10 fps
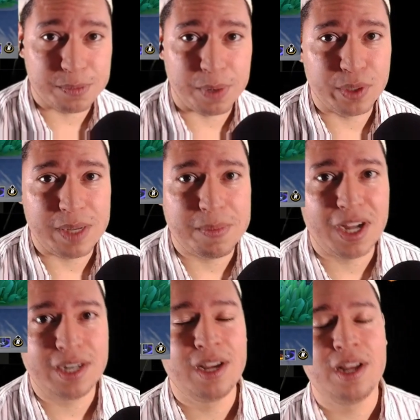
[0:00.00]

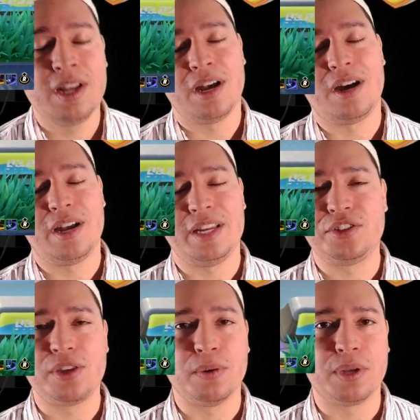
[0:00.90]
Pokemon, is
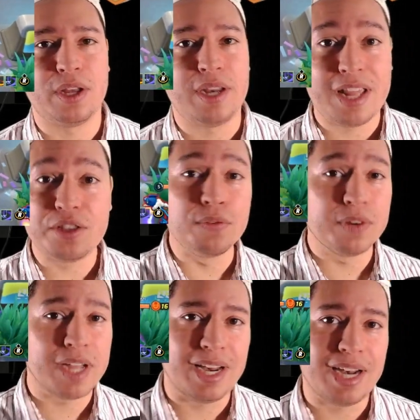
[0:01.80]
so good. And don't forget, it